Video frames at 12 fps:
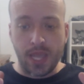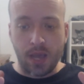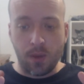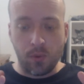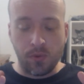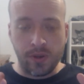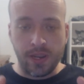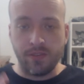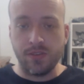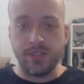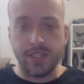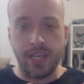I will
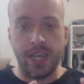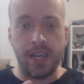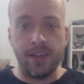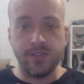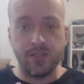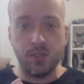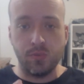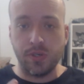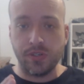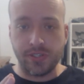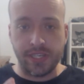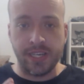never say
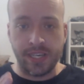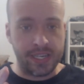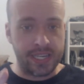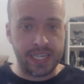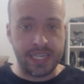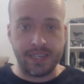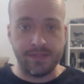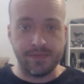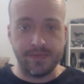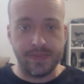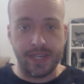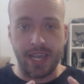Super Cena again.
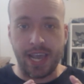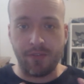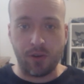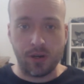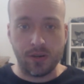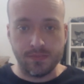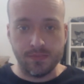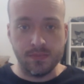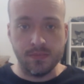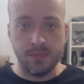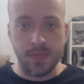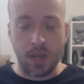Ever.
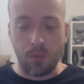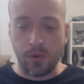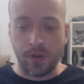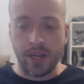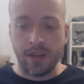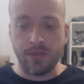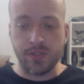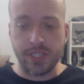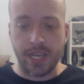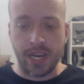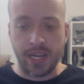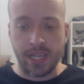I will never
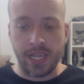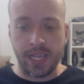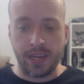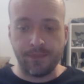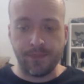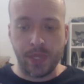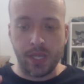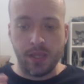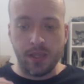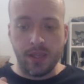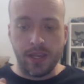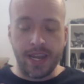say it again.
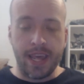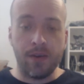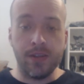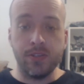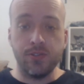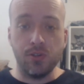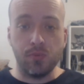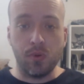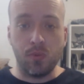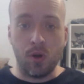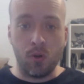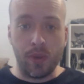Now it's Super
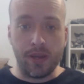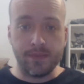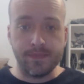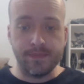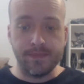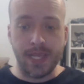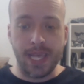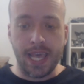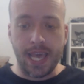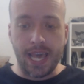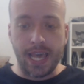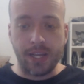Roman.
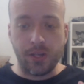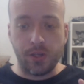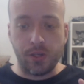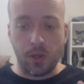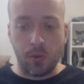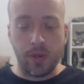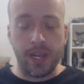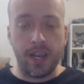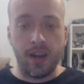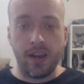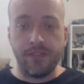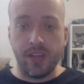I don't
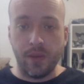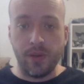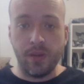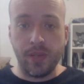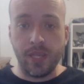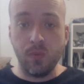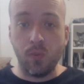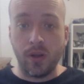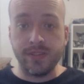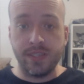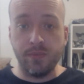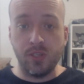care if WWE
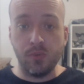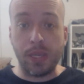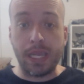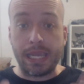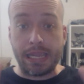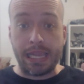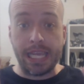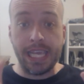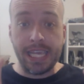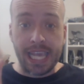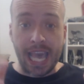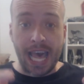wants him to be the
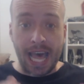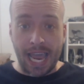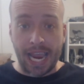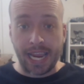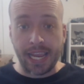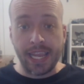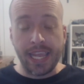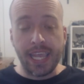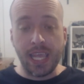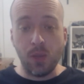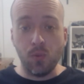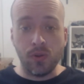guy.
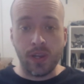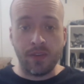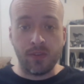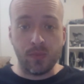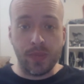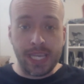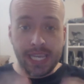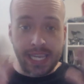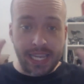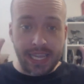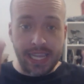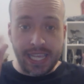He will never be
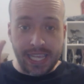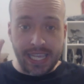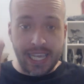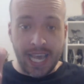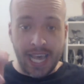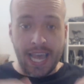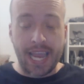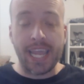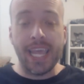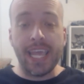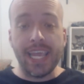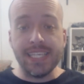the guy.
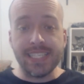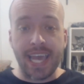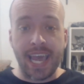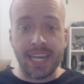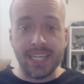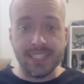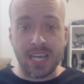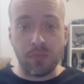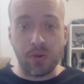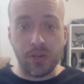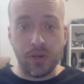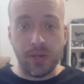He's had his
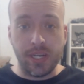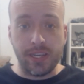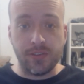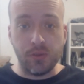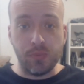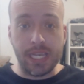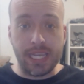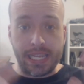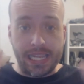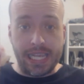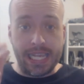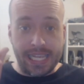opportunity to be
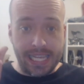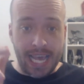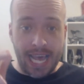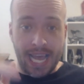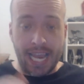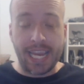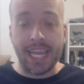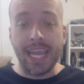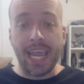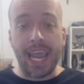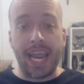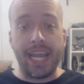the guy,
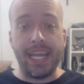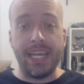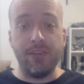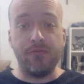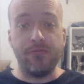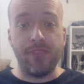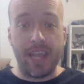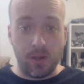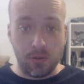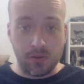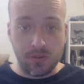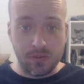and it
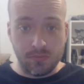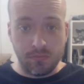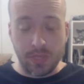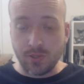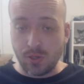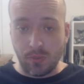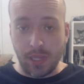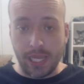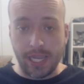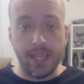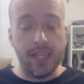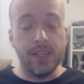failed miserably.
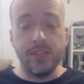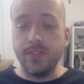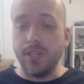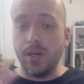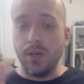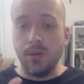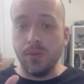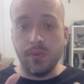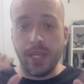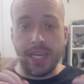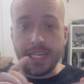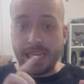So
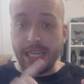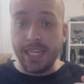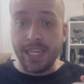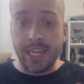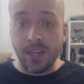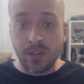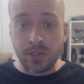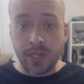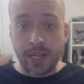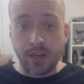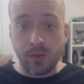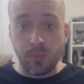he didn't need
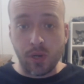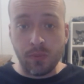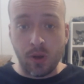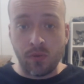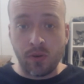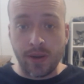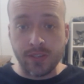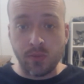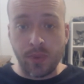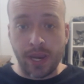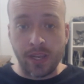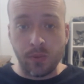Undertaker to put him over at
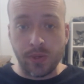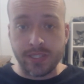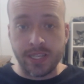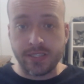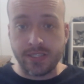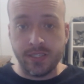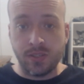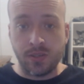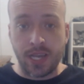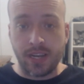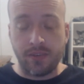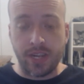WrestleMania, which that still
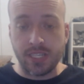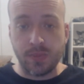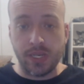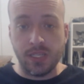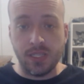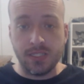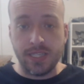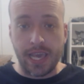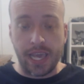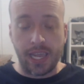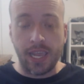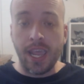aggravates me to this
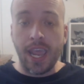day.